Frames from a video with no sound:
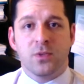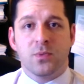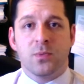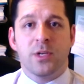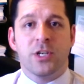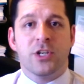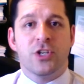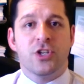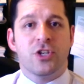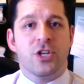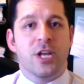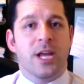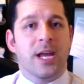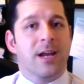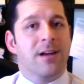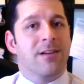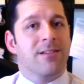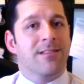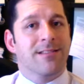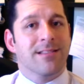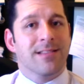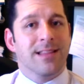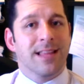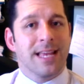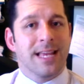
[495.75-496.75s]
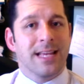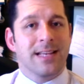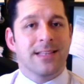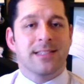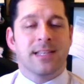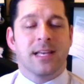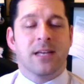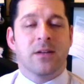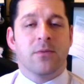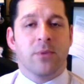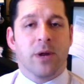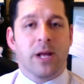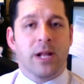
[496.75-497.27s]
We share links
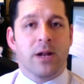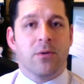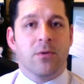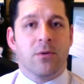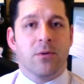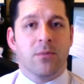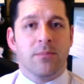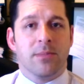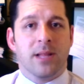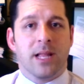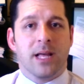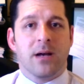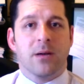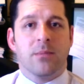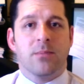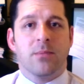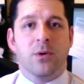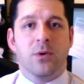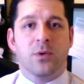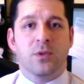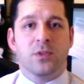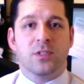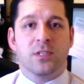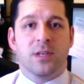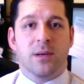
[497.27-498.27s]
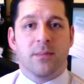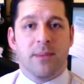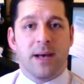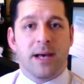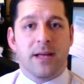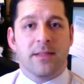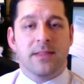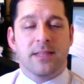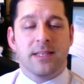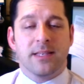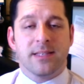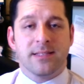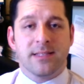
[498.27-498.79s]
and write our own blog posts
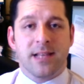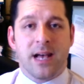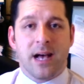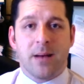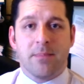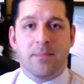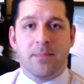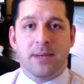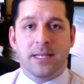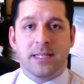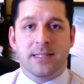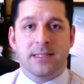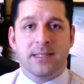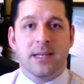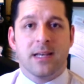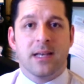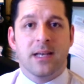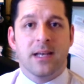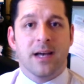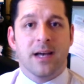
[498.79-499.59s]
about these topics